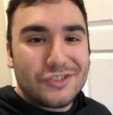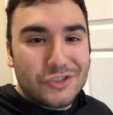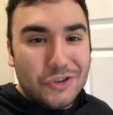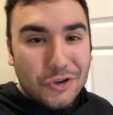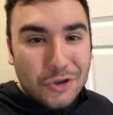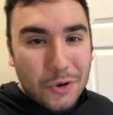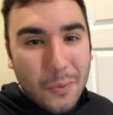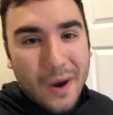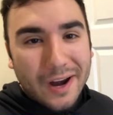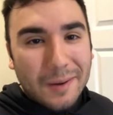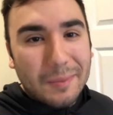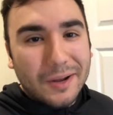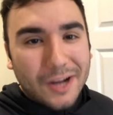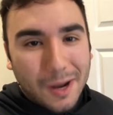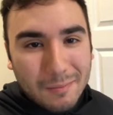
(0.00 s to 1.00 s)
So you want to
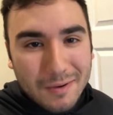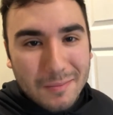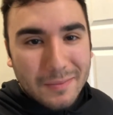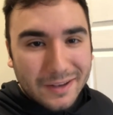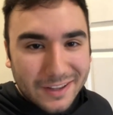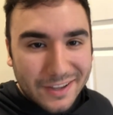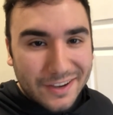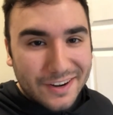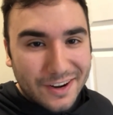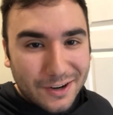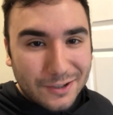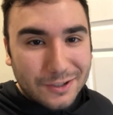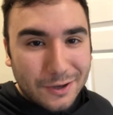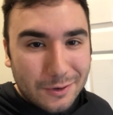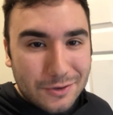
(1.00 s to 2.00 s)
become a
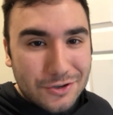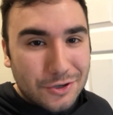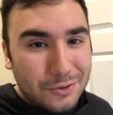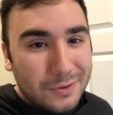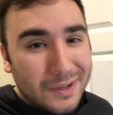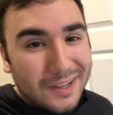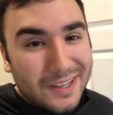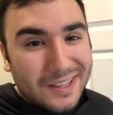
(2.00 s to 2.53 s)
millionaire, don't you?